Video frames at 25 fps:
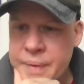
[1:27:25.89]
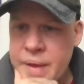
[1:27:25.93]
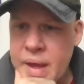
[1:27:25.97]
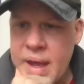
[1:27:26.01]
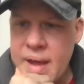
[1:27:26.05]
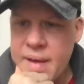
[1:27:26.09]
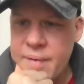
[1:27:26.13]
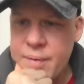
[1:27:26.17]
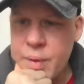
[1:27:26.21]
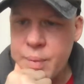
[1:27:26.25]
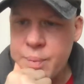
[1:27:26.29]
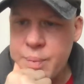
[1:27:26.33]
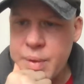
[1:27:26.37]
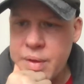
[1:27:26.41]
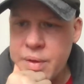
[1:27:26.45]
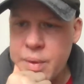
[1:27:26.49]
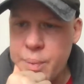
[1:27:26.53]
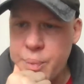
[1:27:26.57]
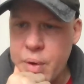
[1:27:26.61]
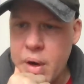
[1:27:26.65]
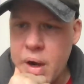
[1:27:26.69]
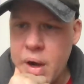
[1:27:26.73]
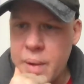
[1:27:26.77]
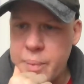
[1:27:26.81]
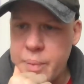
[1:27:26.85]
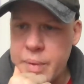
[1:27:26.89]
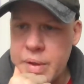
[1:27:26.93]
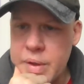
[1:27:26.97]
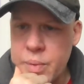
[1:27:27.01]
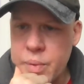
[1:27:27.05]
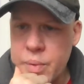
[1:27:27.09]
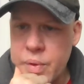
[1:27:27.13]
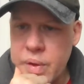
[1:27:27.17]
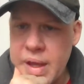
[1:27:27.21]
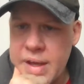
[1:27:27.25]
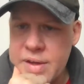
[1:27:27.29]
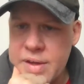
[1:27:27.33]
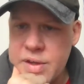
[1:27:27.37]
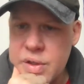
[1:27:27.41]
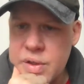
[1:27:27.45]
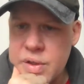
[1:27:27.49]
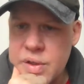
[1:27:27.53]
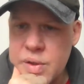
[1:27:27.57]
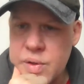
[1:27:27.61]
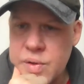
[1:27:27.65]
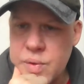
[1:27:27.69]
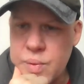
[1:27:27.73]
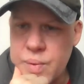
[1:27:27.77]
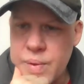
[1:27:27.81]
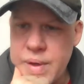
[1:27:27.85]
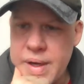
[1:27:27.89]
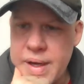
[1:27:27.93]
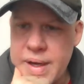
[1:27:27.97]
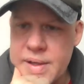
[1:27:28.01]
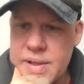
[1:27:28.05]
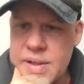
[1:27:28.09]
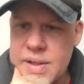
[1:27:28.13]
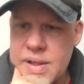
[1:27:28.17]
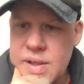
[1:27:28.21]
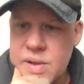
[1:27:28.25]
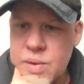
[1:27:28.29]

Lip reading: haven't been the problem in relation to his wrist.